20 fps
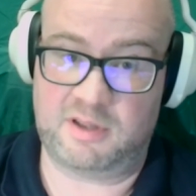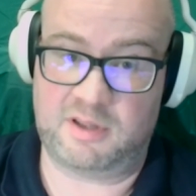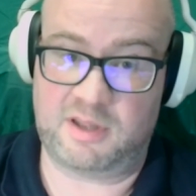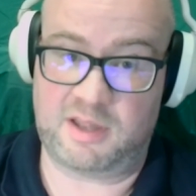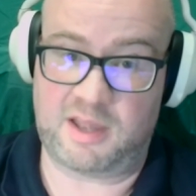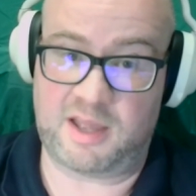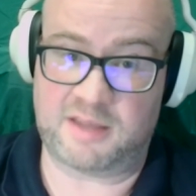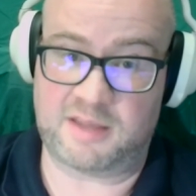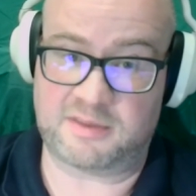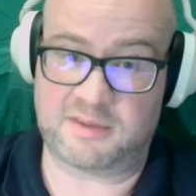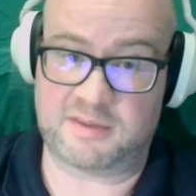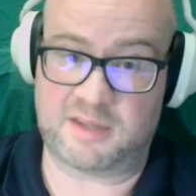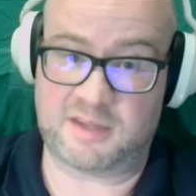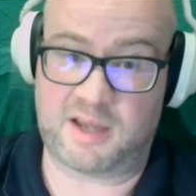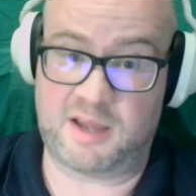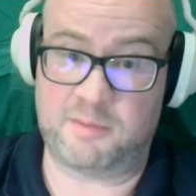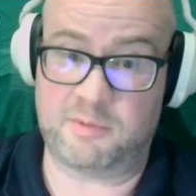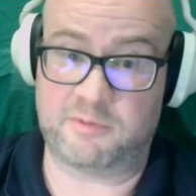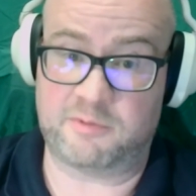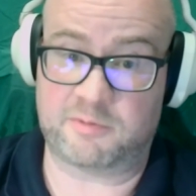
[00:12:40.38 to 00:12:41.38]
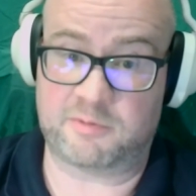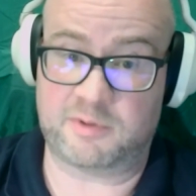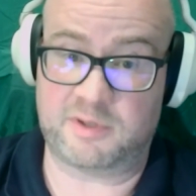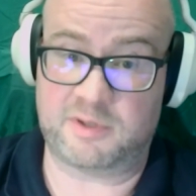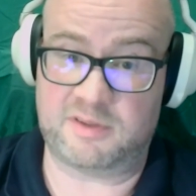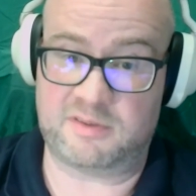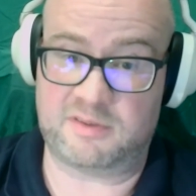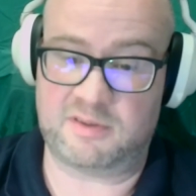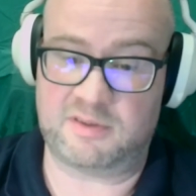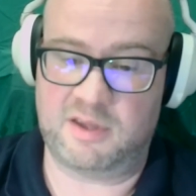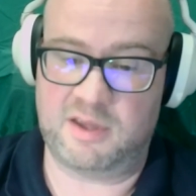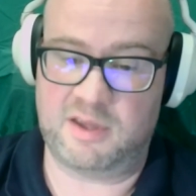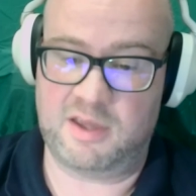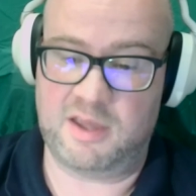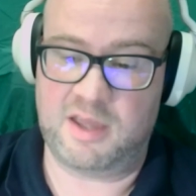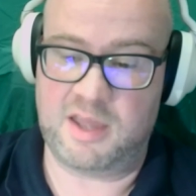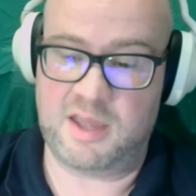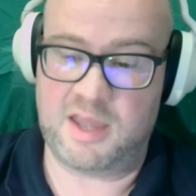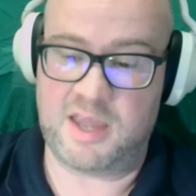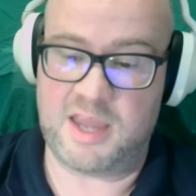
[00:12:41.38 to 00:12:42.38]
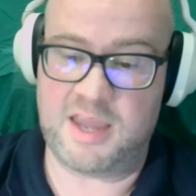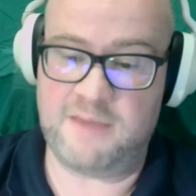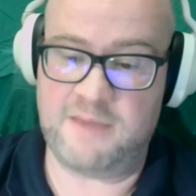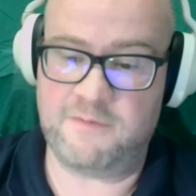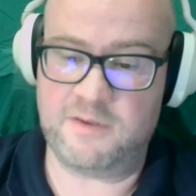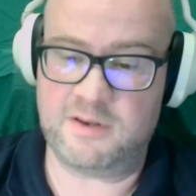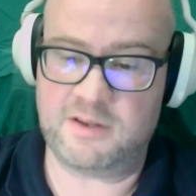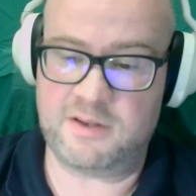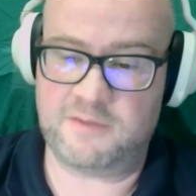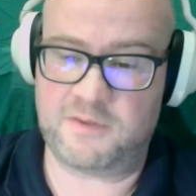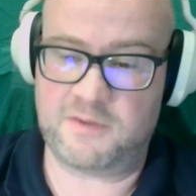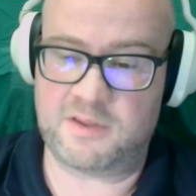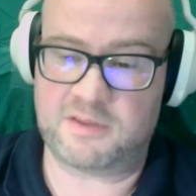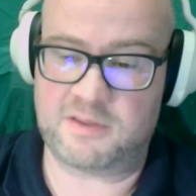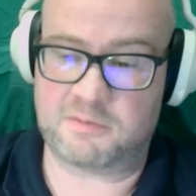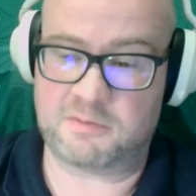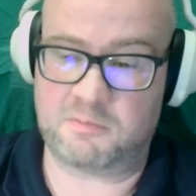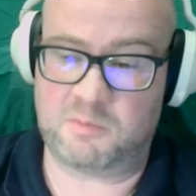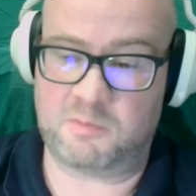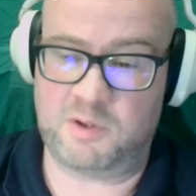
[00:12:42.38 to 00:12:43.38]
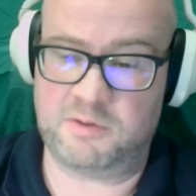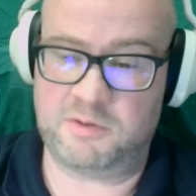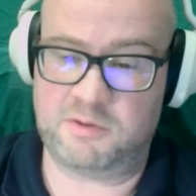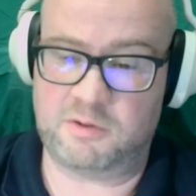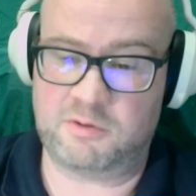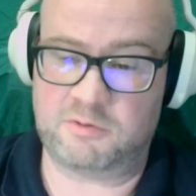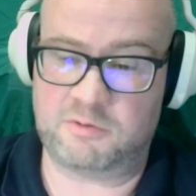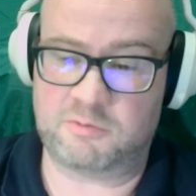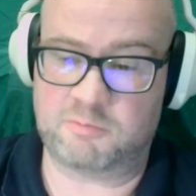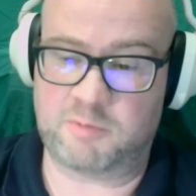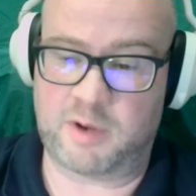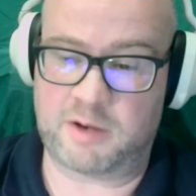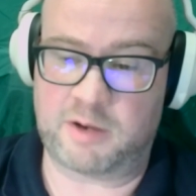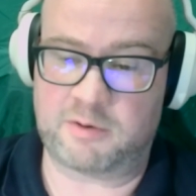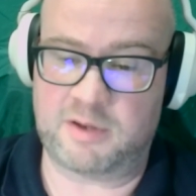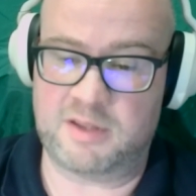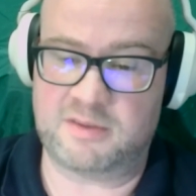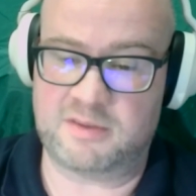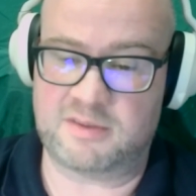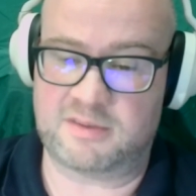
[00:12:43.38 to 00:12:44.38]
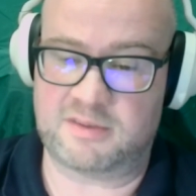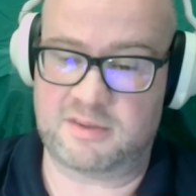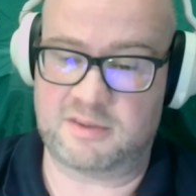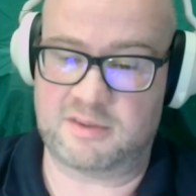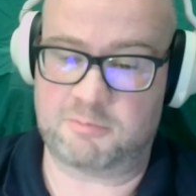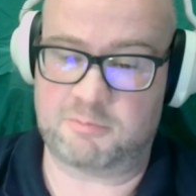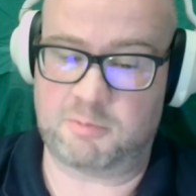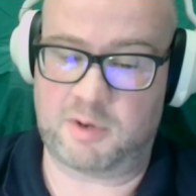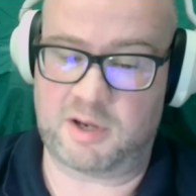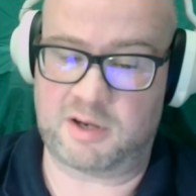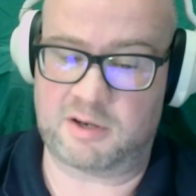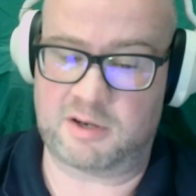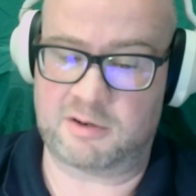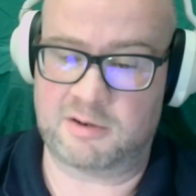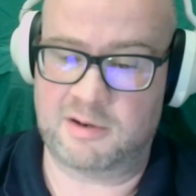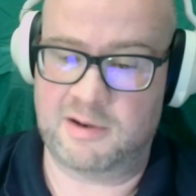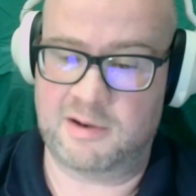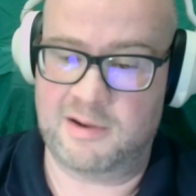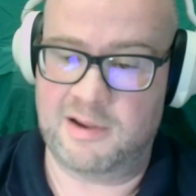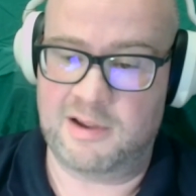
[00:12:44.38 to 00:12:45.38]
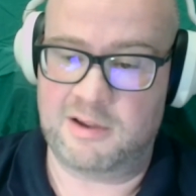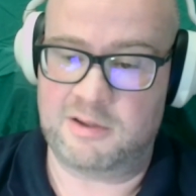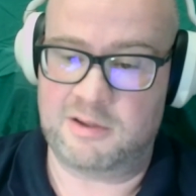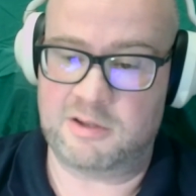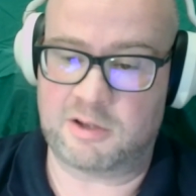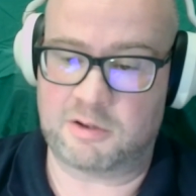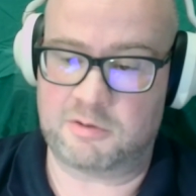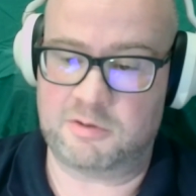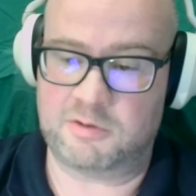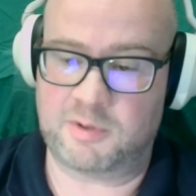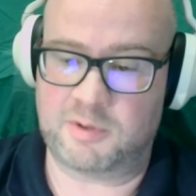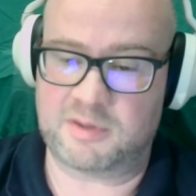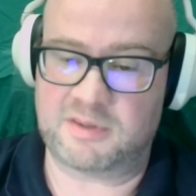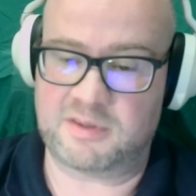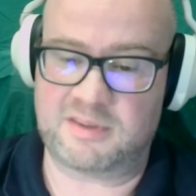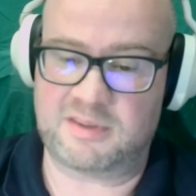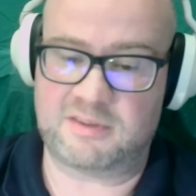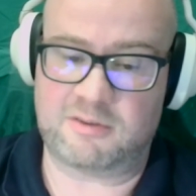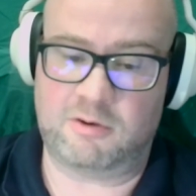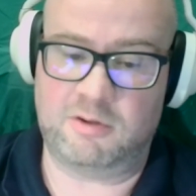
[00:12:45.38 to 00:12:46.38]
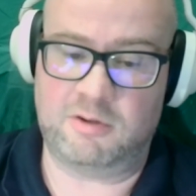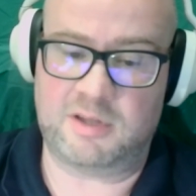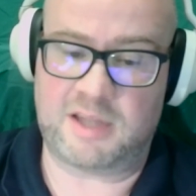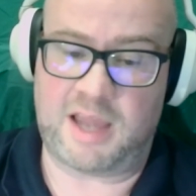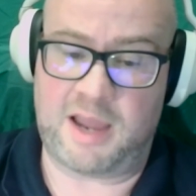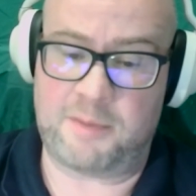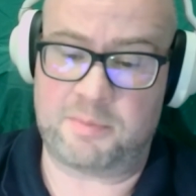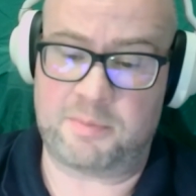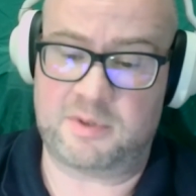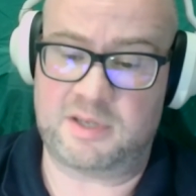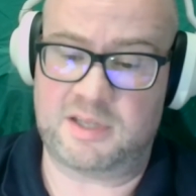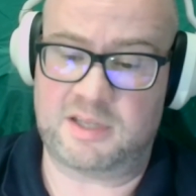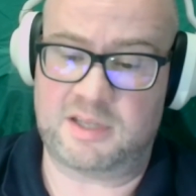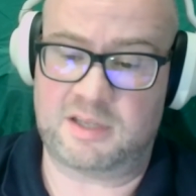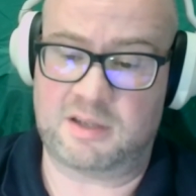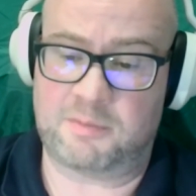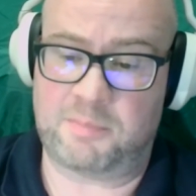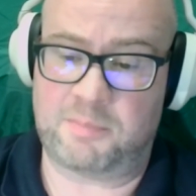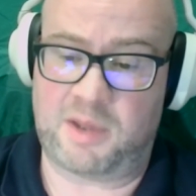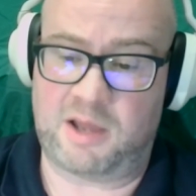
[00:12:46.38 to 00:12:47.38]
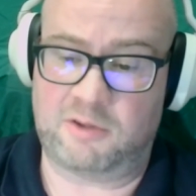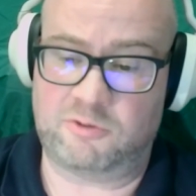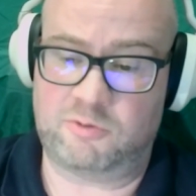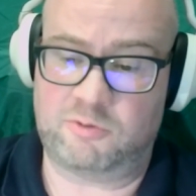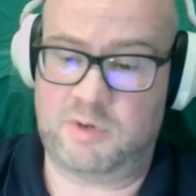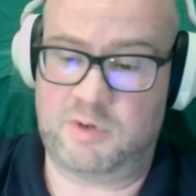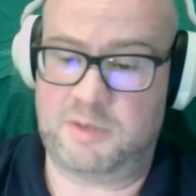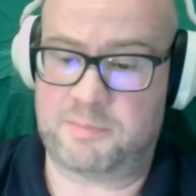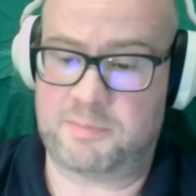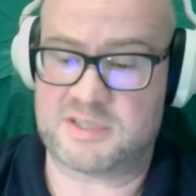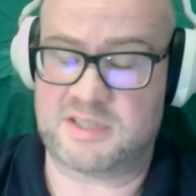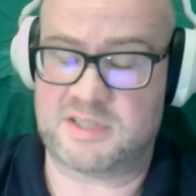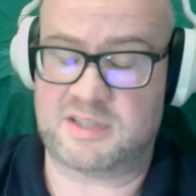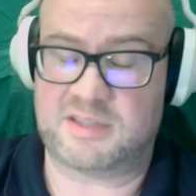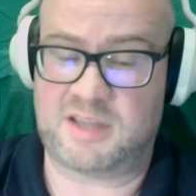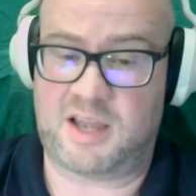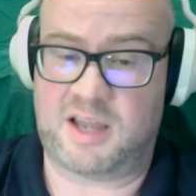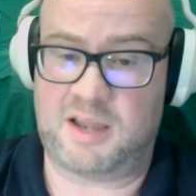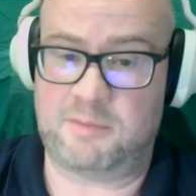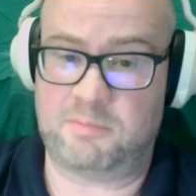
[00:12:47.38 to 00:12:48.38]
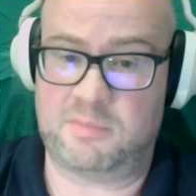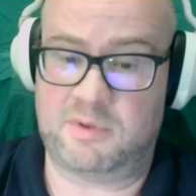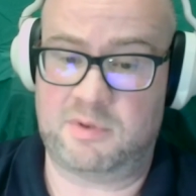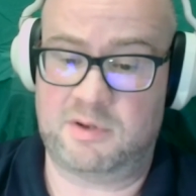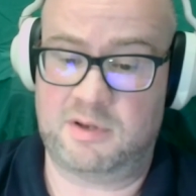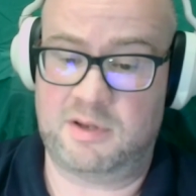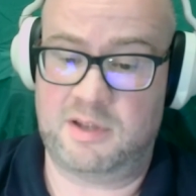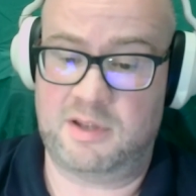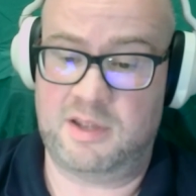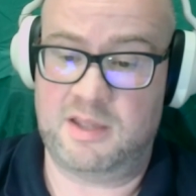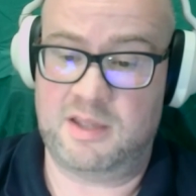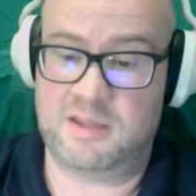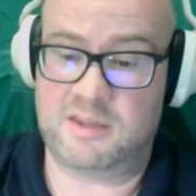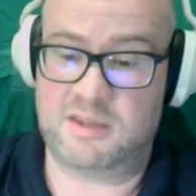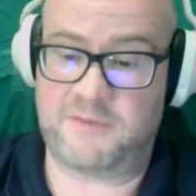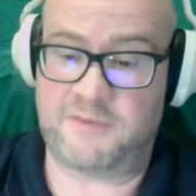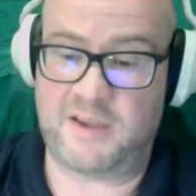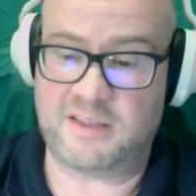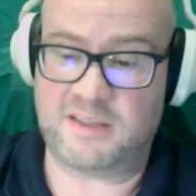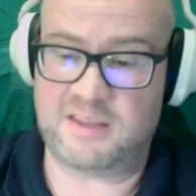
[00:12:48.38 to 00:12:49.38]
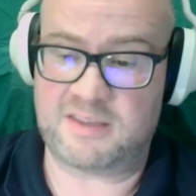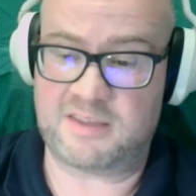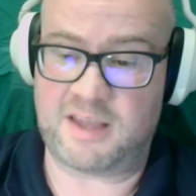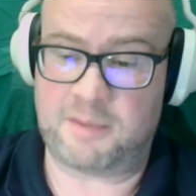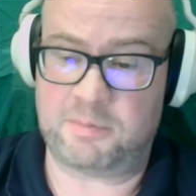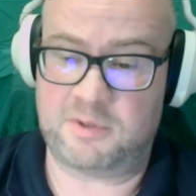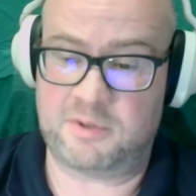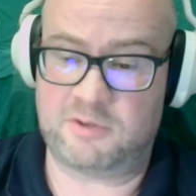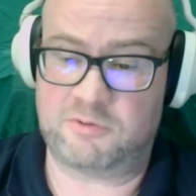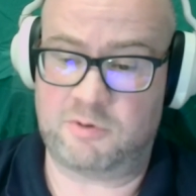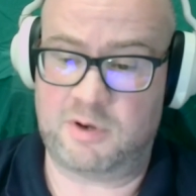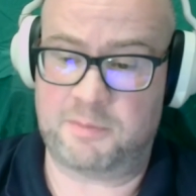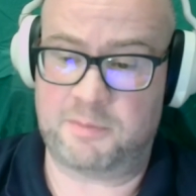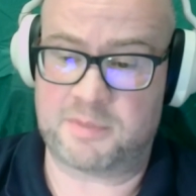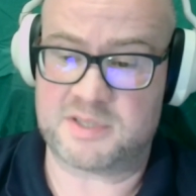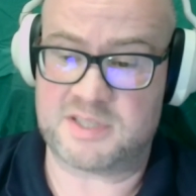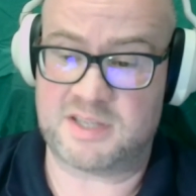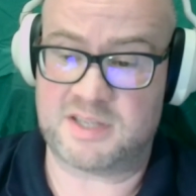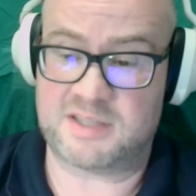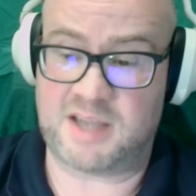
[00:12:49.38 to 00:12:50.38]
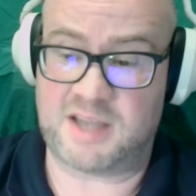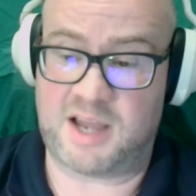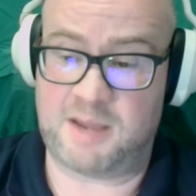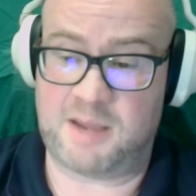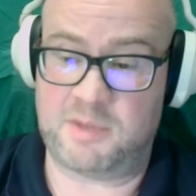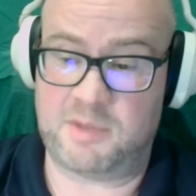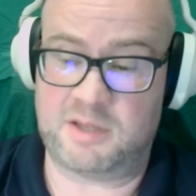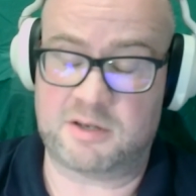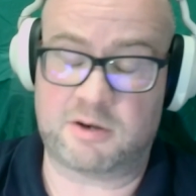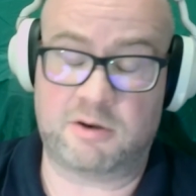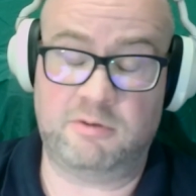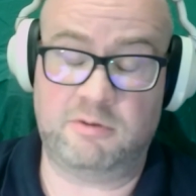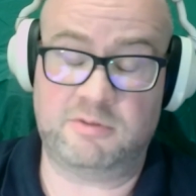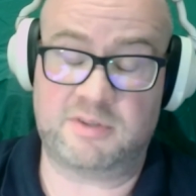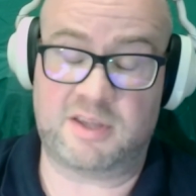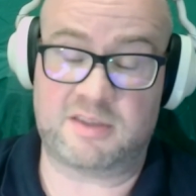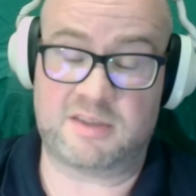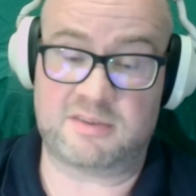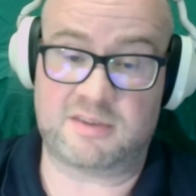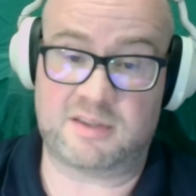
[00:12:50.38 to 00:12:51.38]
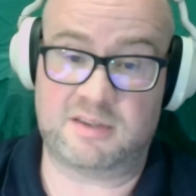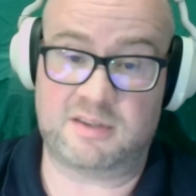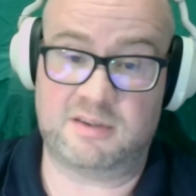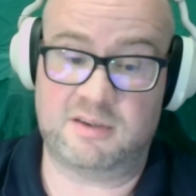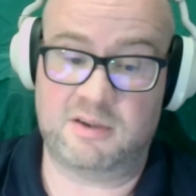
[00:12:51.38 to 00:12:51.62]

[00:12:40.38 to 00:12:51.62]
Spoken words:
at the time of release. Even if it's one of those rare instances where you go, you know what, this is only happening about 20% of the time. The fact that it's happening 20% of the time in our own testing,